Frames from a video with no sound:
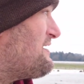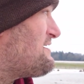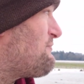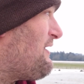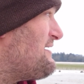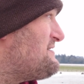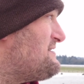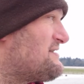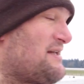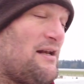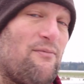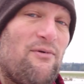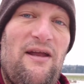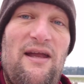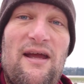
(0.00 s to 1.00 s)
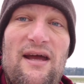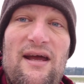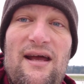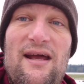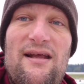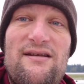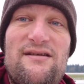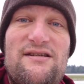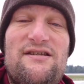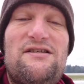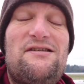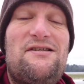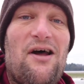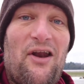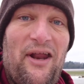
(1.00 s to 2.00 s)
this place is going to be
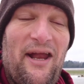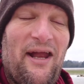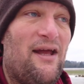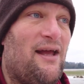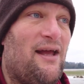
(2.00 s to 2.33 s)
stunning,